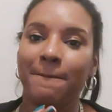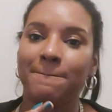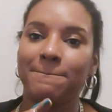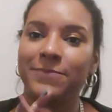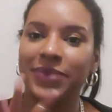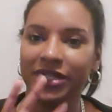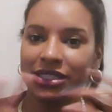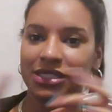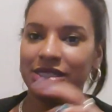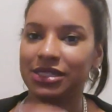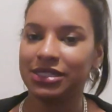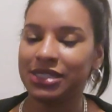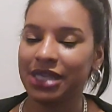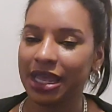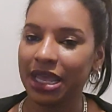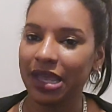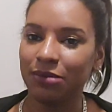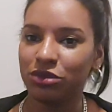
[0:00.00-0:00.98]
But
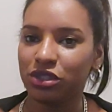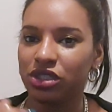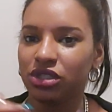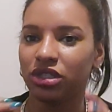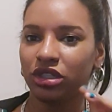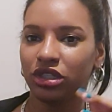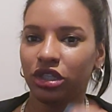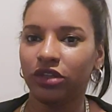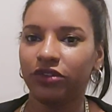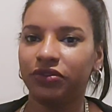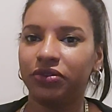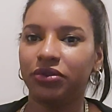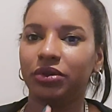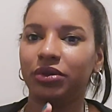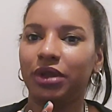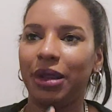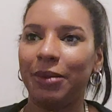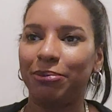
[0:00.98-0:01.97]
today I'm just going to go
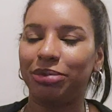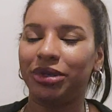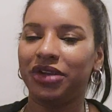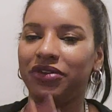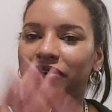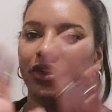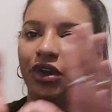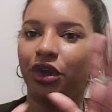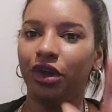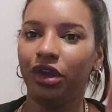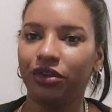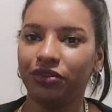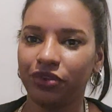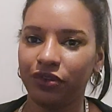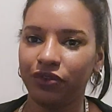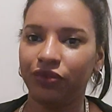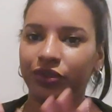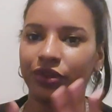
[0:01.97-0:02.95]
through a brief
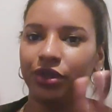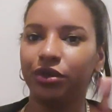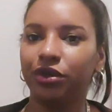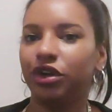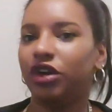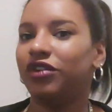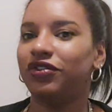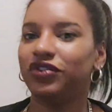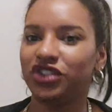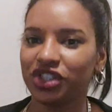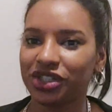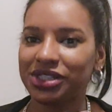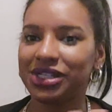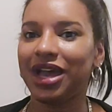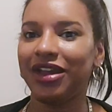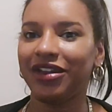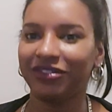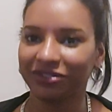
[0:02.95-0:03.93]
overview of
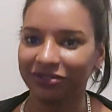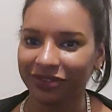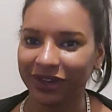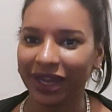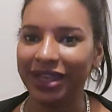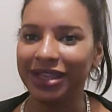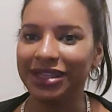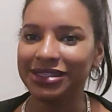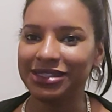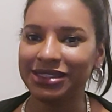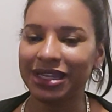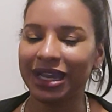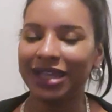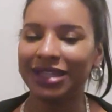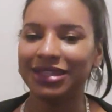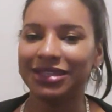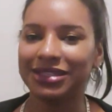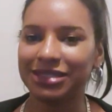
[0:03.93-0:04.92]
just advice that
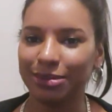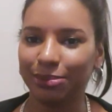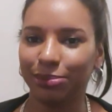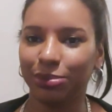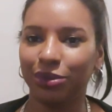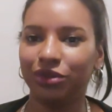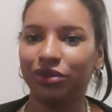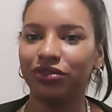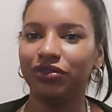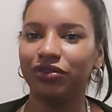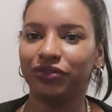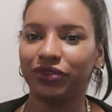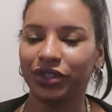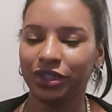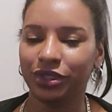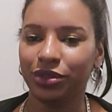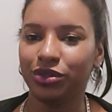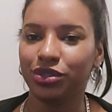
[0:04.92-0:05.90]
I think is important for
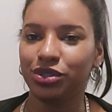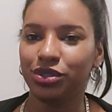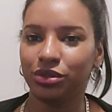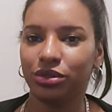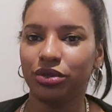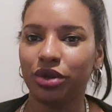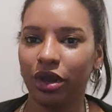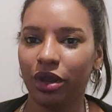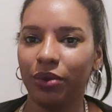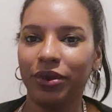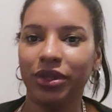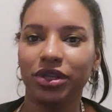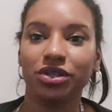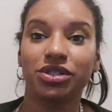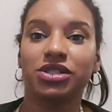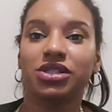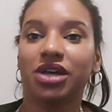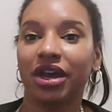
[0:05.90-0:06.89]
you to know when
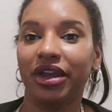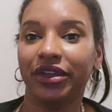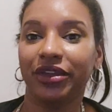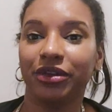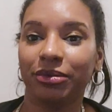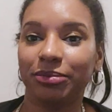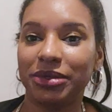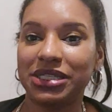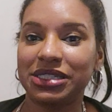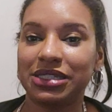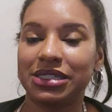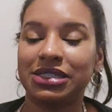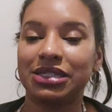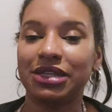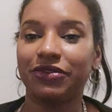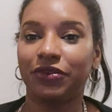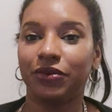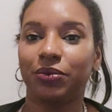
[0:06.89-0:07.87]
you're starting your
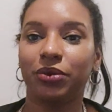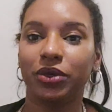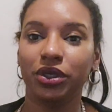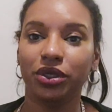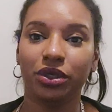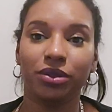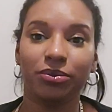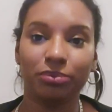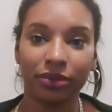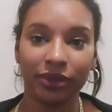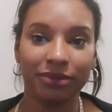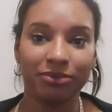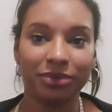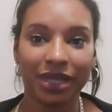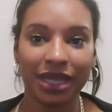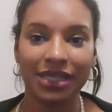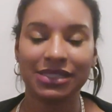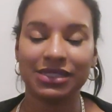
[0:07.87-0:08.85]
business, for what you can put in
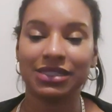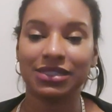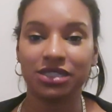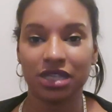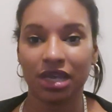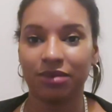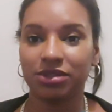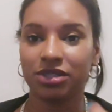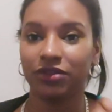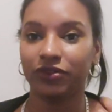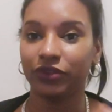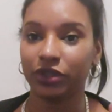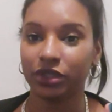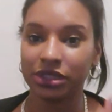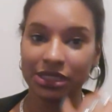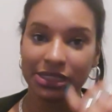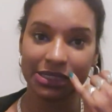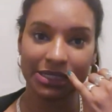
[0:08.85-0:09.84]
place in terms of
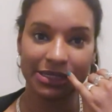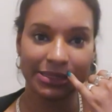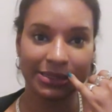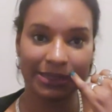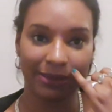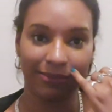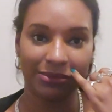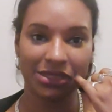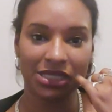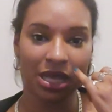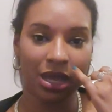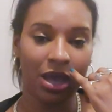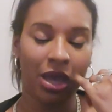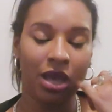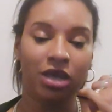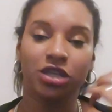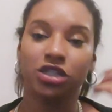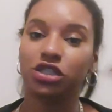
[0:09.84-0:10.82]
good systems.
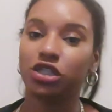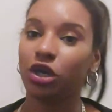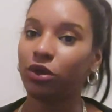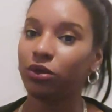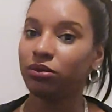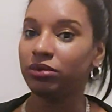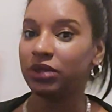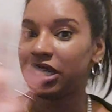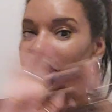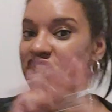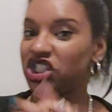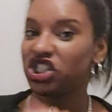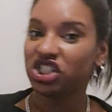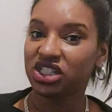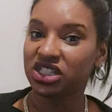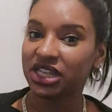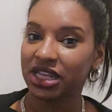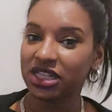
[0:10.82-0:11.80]
So let's
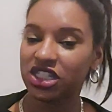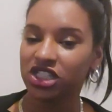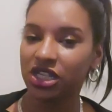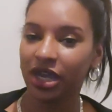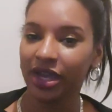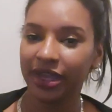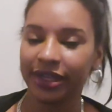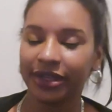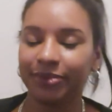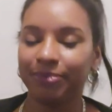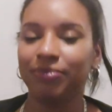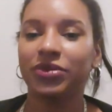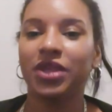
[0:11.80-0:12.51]
just get started.